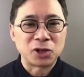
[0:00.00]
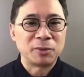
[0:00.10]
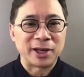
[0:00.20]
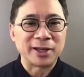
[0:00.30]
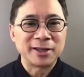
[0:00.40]

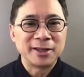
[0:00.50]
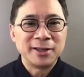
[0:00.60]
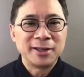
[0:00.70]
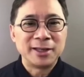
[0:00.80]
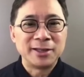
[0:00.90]
turmeric
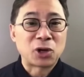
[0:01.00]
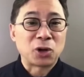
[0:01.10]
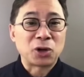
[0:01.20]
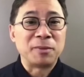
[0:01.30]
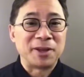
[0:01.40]
is
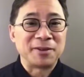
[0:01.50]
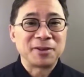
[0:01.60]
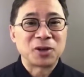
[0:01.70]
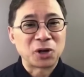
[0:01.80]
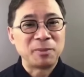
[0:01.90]
curcumin.
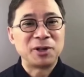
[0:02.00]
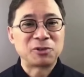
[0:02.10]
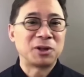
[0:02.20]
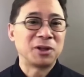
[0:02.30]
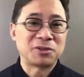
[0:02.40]
Curcumin
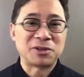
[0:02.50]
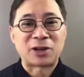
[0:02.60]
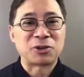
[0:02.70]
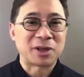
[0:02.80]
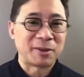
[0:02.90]
is one of those
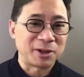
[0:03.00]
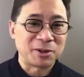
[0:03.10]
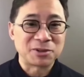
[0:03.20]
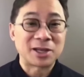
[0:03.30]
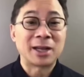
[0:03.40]
natural
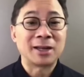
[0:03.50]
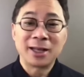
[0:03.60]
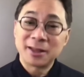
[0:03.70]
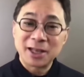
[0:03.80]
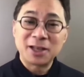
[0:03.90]
chemicals, kind of
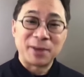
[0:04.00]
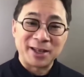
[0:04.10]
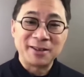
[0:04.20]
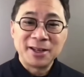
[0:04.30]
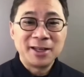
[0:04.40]
like
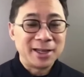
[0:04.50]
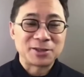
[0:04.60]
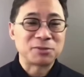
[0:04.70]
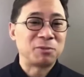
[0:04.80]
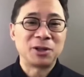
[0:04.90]
lycopene.
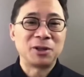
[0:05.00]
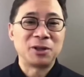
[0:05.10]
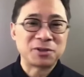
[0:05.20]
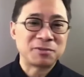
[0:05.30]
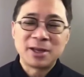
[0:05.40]
It's one of
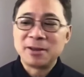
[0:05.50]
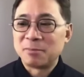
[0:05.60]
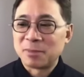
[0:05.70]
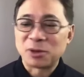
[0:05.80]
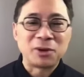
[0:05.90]
those
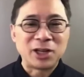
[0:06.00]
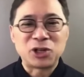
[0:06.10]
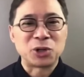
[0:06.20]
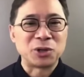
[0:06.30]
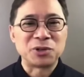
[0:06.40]
Mother
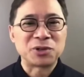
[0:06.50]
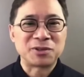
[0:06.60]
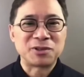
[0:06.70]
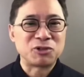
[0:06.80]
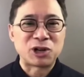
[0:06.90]

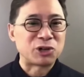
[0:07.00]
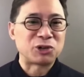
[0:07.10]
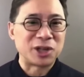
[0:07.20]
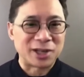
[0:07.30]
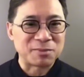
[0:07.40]
Nature's
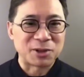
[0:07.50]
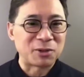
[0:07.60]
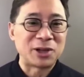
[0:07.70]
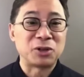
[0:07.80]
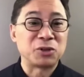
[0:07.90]
treasure chest,
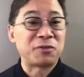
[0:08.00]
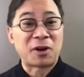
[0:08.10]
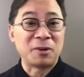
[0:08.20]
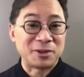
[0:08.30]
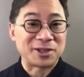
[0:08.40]
Mother Nature's
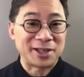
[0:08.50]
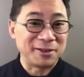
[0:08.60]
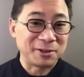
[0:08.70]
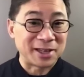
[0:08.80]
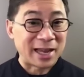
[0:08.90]

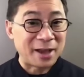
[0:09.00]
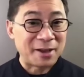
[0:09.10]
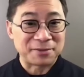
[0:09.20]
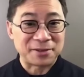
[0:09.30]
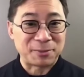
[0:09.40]
pharmacy with an
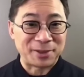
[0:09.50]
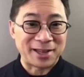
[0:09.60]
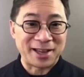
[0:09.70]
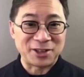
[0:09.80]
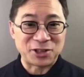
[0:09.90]
F, not a
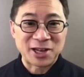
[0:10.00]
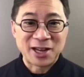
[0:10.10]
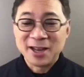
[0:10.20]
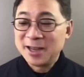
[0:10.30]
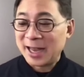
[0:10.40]
PH.
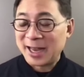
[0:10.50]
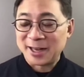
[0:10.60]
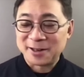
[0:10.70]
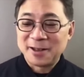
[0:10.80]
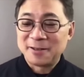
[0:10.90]

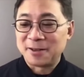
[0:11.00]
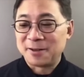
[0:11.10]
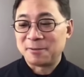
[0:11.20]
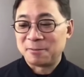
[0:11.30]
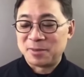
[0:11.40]
And
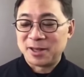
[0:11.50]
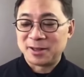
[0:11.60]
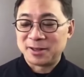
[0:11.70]
the